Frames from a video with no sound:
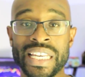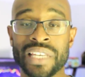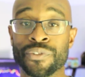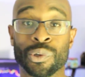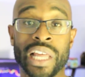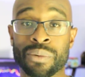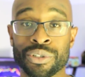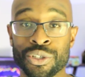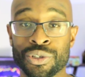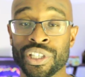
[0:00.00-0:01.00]
if you like
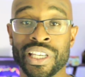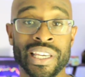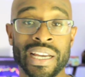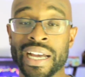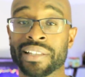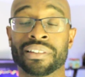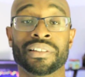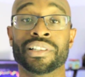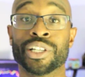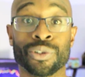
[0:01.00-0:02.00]
what you see, I
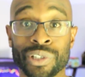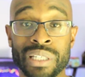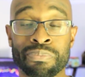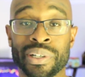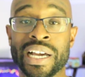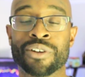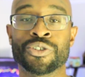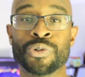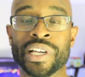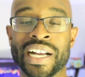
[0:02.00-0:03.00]
literally put out
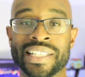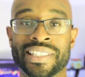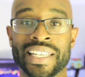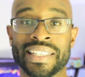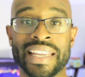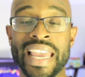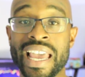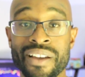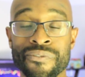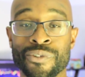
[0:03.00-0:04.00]
new content
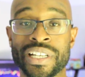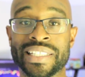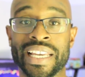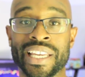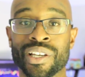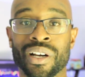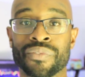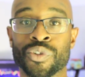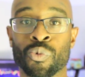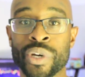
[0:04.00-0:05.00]
every day
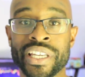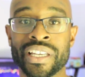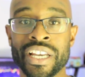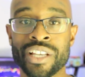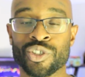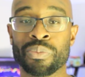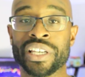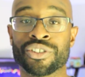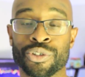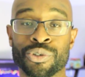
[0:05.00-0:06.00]
of the week, so
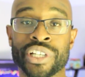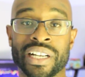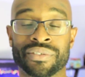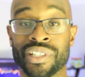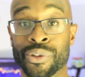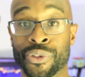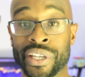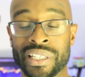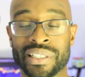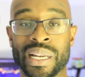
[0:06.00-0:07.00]
make sure you check out the other
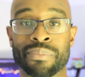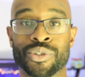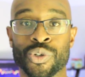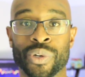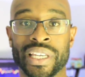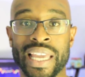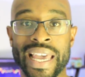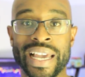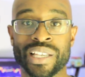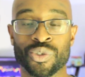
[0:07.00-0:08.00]
things that I'm doing
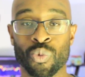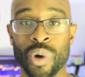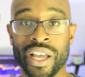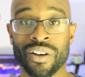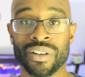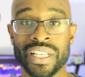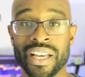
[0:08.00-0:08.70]
as well.